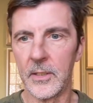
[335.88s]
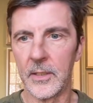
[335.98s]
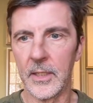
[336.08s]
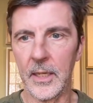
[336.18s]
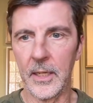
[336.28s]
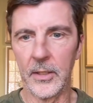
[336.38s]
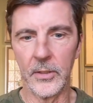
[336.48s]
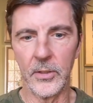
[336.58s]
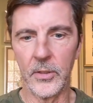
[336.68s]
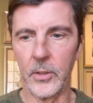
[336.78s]
and
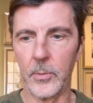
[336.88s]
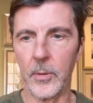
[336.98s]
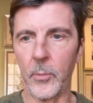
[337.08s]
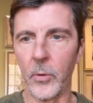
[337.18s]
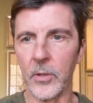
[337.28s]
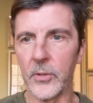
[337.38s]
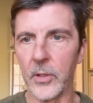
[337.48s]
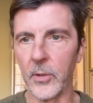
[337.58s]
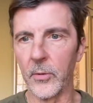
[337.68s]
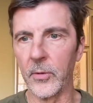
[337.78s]
this is super important.
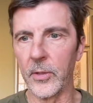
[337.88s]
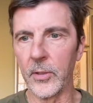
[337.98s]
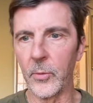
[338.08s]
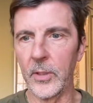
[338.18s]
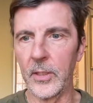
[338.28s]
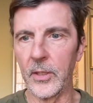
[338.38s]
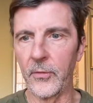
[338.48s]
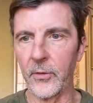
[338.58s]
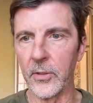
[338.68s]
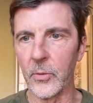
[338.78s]
So let's read this
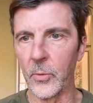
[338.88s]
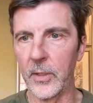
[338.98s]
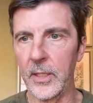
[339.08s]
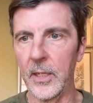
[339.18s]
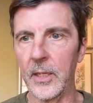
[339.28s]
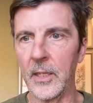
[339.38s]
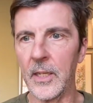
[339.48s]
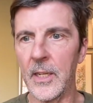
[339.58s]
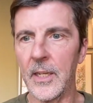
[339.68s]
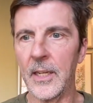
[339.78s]
first one here.
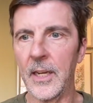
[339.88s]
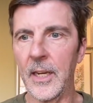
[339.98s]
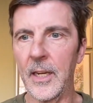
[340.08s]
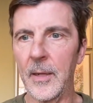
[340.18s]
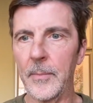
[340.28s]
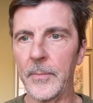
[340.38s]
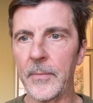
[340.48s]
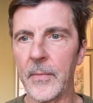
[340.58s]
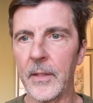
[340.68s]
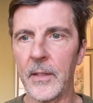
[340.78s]
Um,
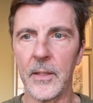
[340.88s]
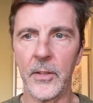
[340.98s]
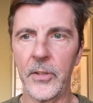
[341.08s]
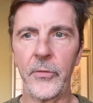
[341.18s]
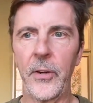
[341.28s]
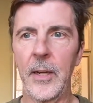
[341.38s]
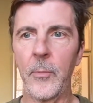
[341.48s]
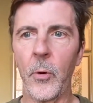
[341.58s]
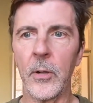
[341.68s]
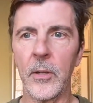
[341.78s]
this is very
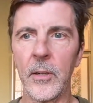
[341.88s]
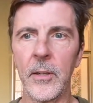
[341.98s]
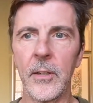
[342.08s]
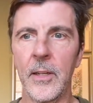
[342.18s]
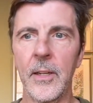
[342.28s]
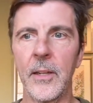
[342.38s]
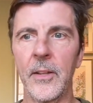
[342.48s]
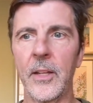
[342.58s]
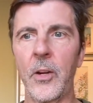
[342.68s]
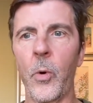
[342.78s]
important.
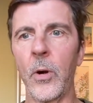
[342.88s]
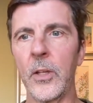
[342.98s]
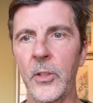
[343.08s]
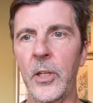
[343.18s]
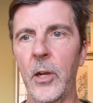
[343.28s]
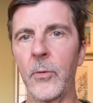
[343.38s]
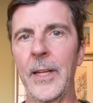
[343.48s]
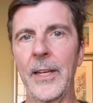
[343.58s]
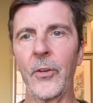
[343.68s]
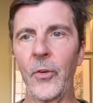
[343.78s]
The court has shown
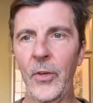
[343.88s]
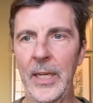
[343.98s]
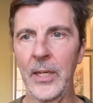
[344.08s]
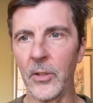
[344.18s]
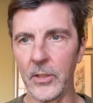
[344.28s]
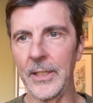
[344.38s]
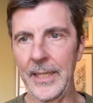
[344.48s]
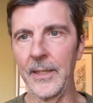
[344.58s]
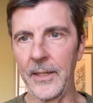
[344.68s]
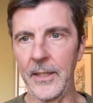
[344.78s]
that a single
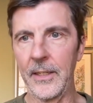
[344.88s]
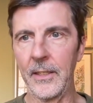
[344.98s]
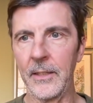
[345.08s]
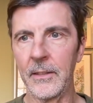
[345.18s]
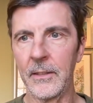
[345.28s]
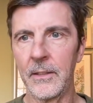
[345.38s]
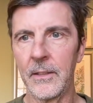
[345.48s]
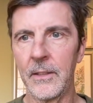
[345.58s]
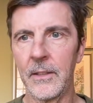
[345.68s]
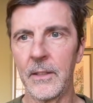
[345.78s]
entity
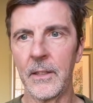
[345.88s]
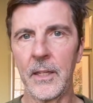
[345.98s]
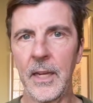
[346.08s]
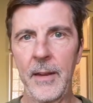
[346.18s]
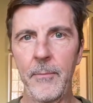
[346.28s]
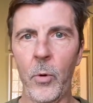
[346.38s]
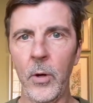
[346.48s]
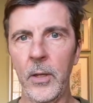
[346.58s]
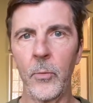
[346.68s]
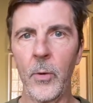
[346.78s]
can have
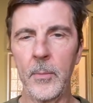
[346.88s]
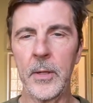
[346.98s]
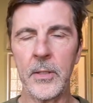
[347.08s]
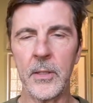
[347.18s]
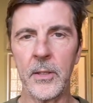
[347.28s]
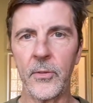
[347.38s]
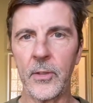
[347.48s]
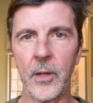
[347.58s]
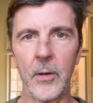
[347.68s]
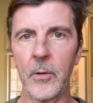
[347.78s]
more than one business.
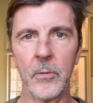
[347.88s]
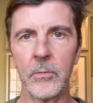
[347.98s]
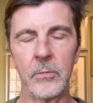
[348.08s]
So